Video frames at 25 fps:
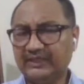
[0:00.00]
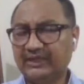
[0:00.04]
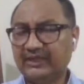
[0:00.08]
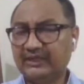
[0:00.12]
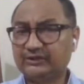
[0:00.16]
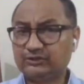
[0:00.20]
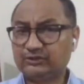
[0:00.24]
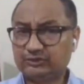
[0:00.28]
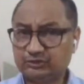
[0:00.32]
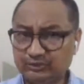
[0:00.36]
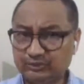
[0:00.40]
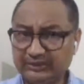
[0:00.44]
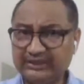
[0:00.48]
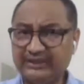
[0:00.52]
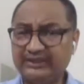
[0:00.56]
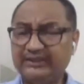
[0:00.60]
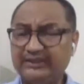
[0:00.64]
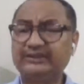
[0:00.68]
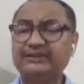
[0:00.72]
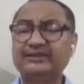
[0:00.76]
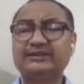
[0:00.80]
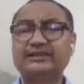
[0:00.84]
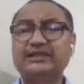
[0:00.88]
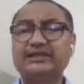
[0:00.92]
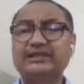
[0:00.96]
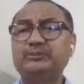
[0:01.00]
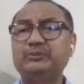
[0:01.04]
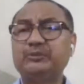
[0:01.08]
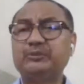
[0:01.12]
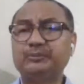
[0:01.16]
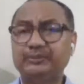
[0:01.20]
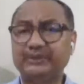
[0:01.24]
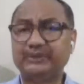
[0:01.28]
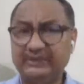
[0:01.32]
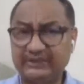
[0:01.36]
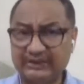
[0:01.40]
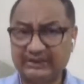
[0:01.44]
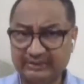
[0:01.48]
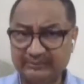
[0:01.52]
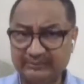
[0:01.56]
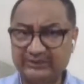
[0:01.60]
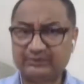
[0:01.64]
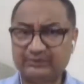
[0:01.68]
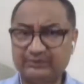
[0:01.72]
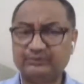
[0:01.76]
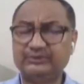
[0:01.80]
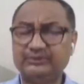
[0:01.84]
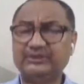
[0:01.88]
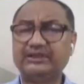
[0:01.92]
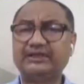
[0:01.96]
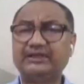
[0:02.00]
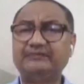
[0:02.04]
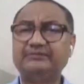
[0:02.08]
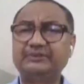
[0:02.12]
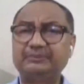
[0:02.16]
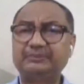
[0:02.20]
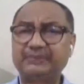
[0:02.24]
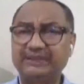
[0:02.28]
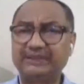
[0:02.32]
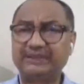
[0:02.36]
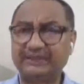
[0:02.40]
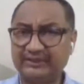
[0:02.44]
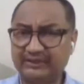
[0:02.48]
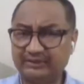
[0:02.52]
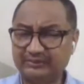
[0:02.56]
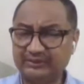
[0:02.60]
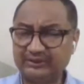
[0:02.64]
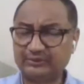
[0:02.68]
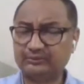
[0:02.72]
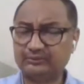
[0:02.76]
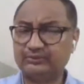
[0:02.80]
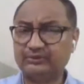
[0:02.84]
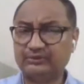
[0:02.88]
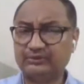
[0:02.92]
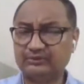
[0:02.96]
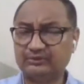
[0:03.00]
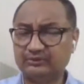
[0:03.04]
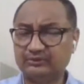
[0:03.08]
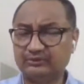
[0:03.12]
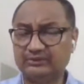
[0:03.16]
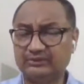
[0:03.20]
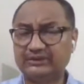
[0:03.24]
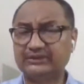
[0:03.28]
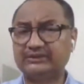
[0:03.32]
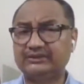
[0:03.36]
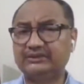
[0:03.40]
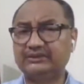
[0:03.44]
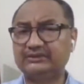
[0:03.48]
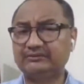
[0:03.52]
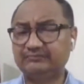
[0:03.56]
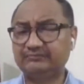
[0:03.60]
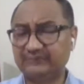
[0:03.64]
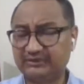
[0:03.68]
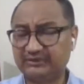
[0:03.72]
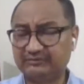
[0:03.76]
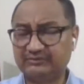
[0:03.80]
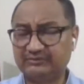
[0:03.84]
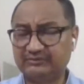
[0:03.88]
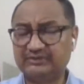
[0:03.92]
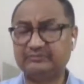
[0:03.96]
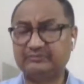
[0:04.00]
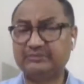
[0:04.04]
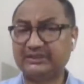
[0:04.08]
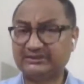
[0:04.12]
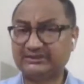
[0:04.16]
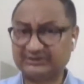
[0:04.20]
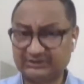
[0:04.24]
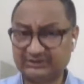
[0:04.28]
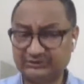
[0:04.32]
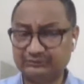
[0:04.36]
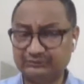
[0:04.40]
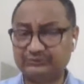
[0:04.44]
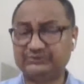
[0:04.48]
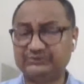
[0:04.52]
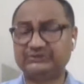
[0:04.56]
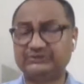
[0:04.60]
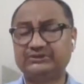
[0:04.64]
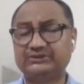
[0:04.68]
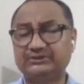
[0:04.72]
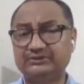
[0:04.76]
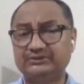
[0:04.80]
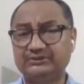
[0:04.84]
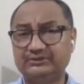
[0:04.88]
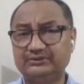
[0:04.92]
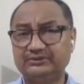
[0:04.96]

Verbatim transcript: And today, in the time of pandemic, we are having pandemic. We all know that in a very, very bad situation.